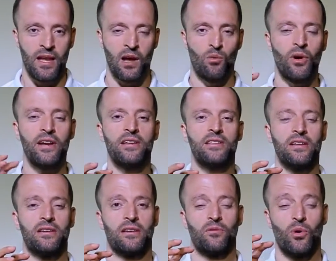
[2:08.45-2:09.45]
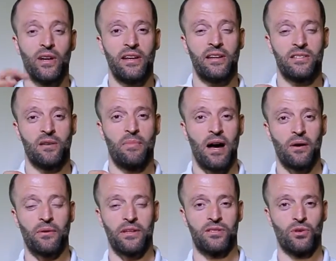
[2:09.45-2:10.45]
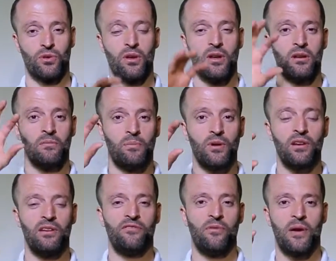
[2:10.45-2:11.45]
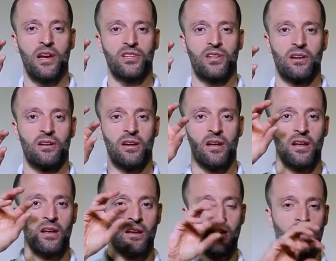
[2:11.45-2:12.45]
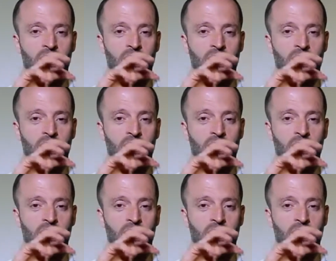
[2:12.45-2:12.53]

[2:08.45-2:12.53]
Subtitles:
And what it is about is to put information